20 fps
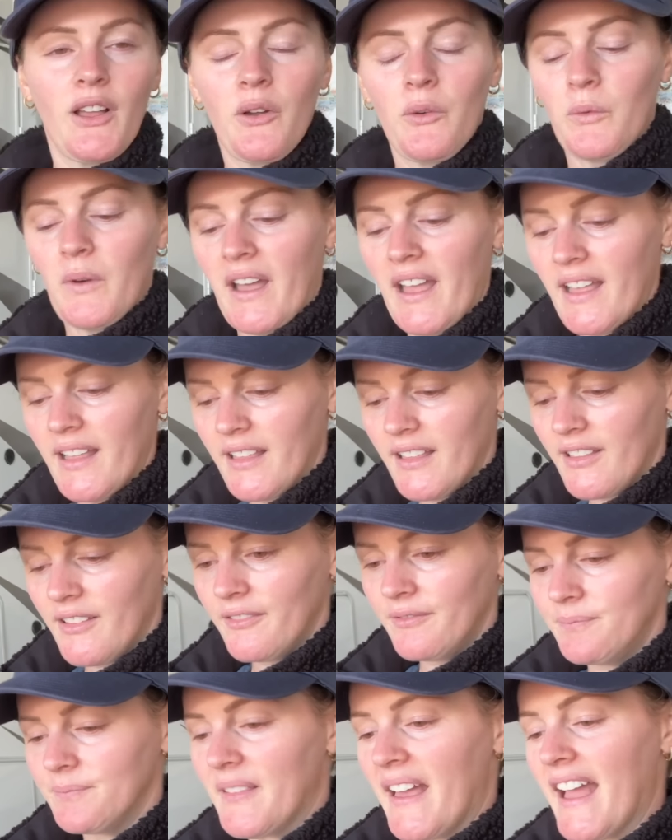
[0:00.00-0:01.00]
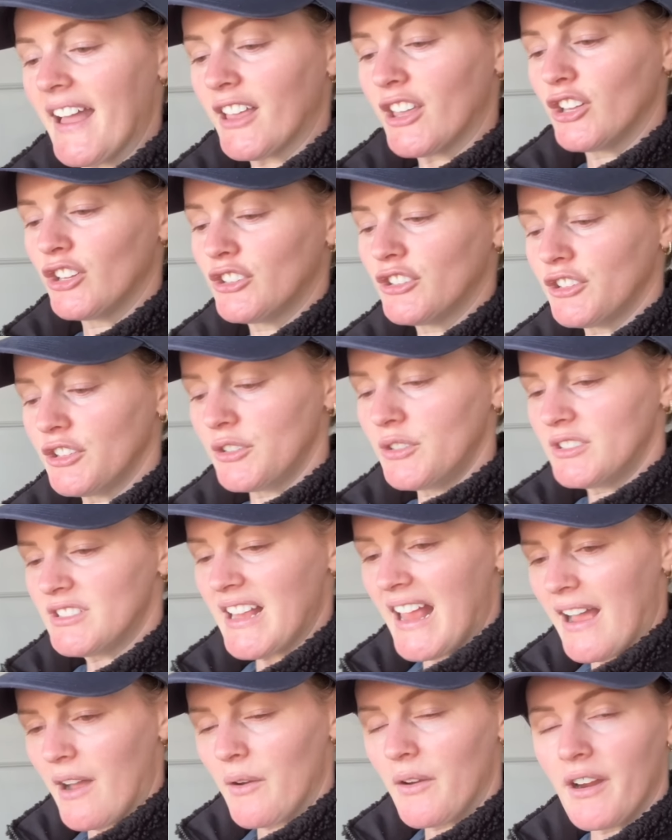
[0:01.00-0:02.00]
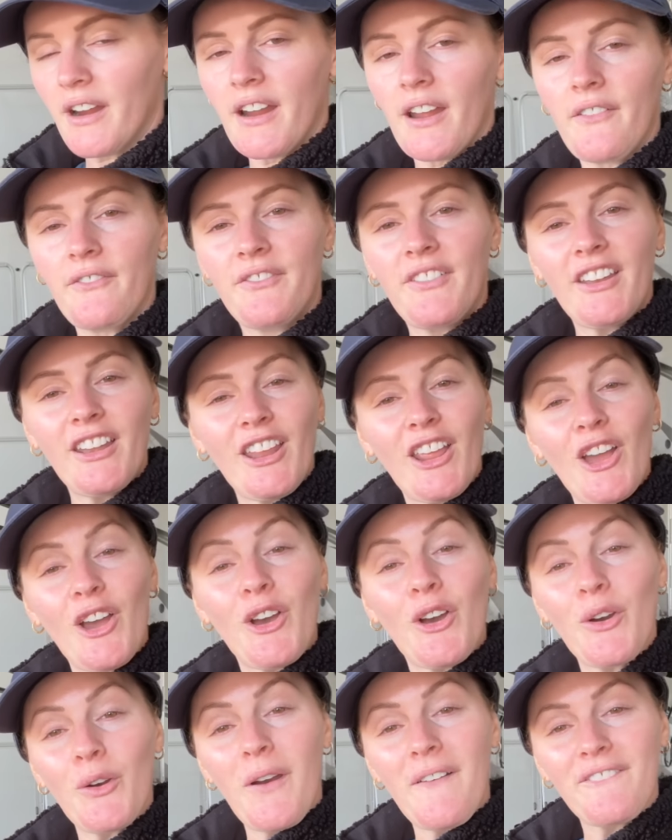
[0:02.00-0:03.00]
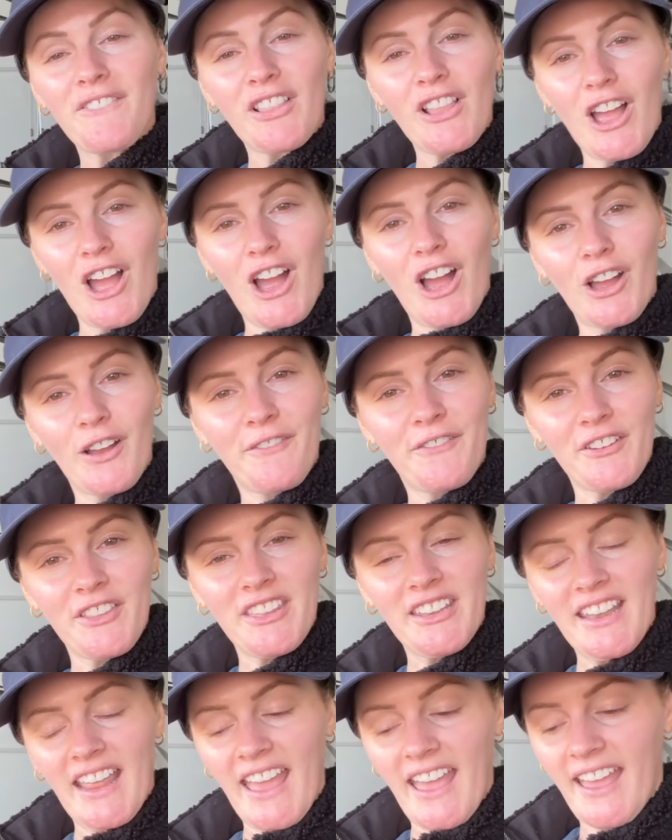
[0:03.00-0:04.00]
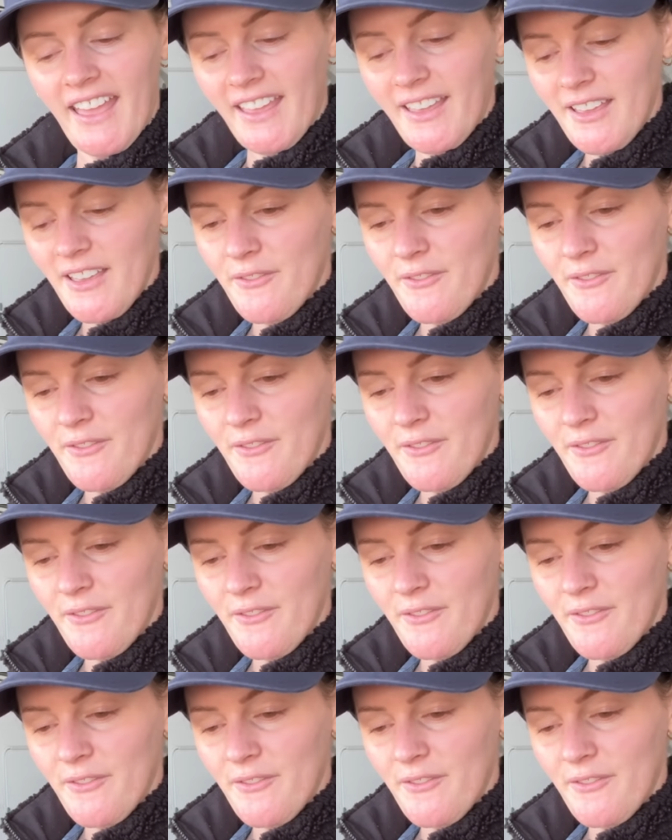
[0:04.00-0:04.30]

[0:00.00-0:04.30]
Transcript: Well, that concludes our video vlog for the day.